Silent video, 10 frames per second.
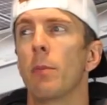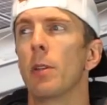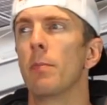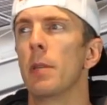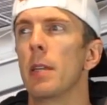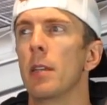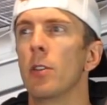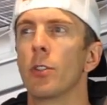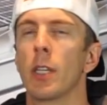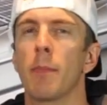we'd be
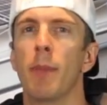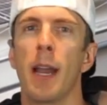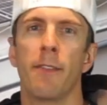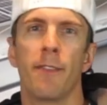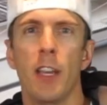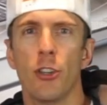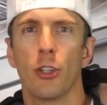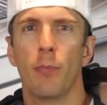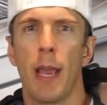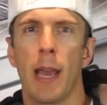using a
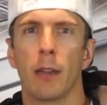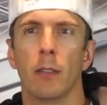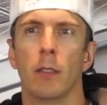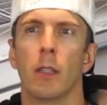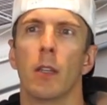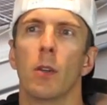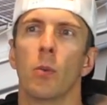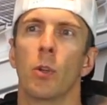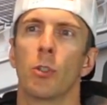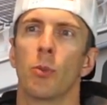bifacial panel, which